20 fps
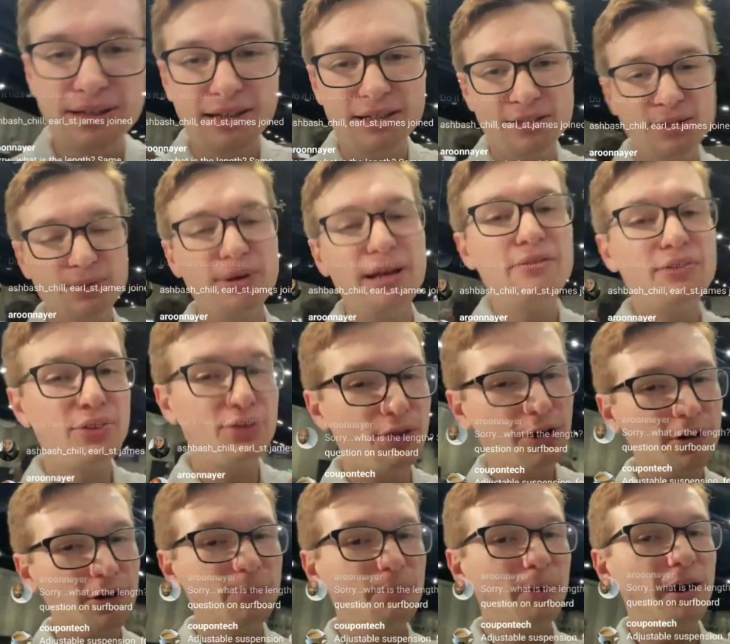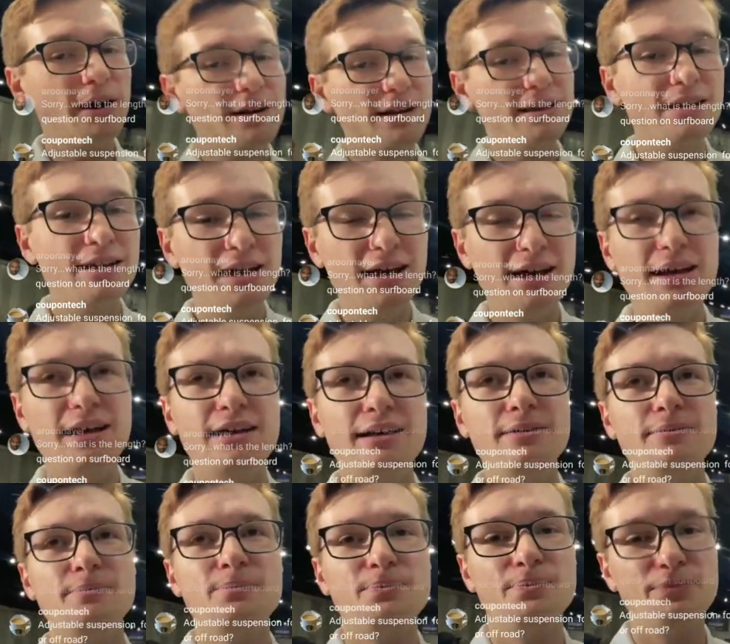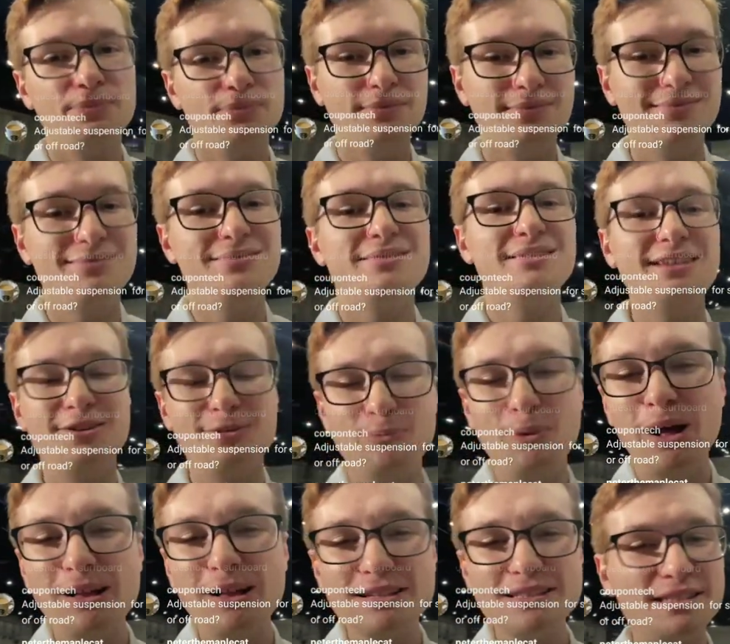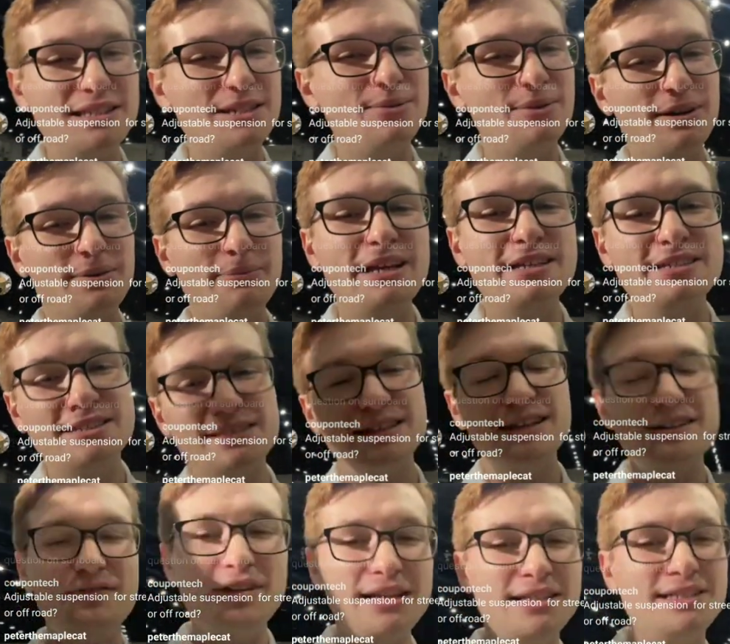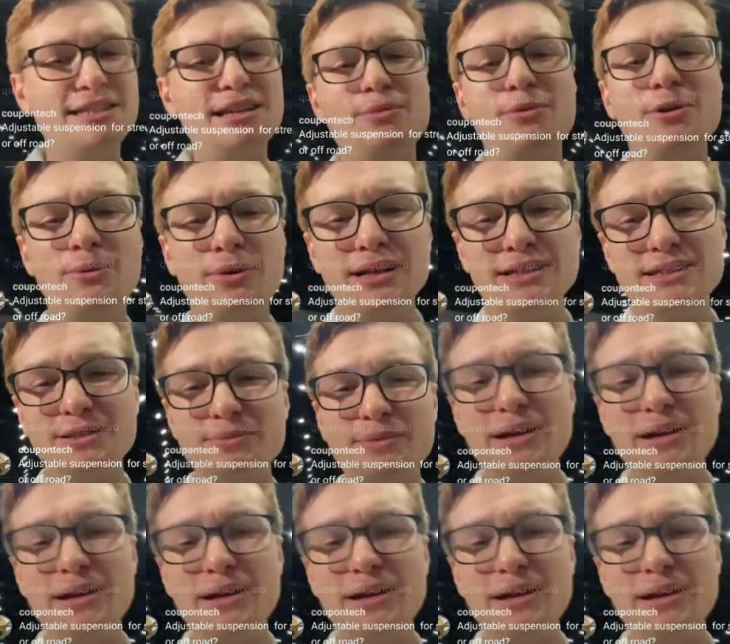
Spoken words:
right, so we have a third-party policy where basically if like someone